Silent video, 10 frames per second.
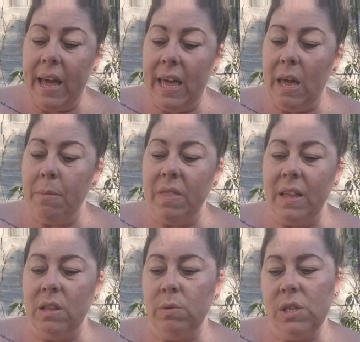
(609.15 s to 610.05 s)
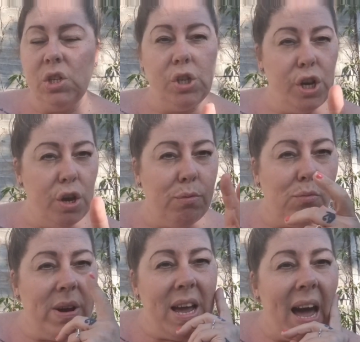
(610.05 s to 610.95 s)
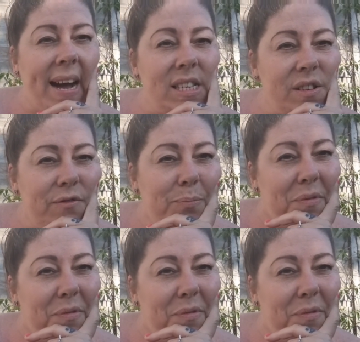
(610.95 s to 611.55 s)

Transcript: I think there was 2 where I'd have